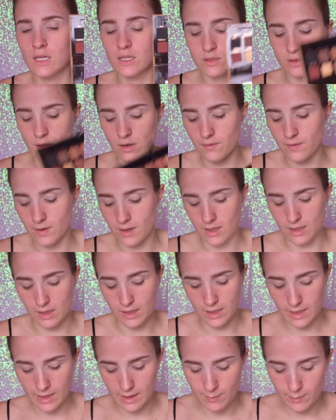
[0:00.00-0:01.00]
soft
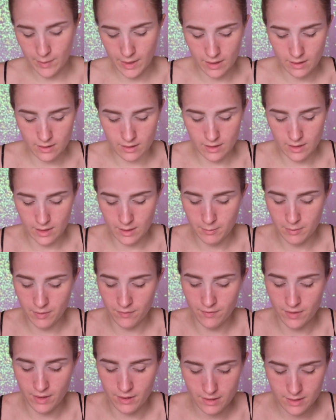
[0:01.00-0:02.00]
Glam palette. I'm
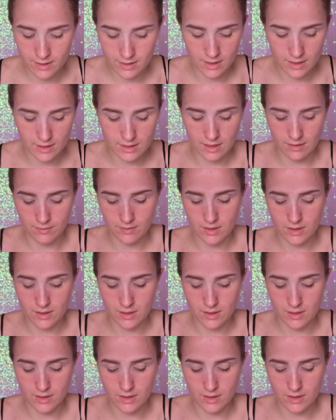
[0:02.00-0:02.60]
very excited to have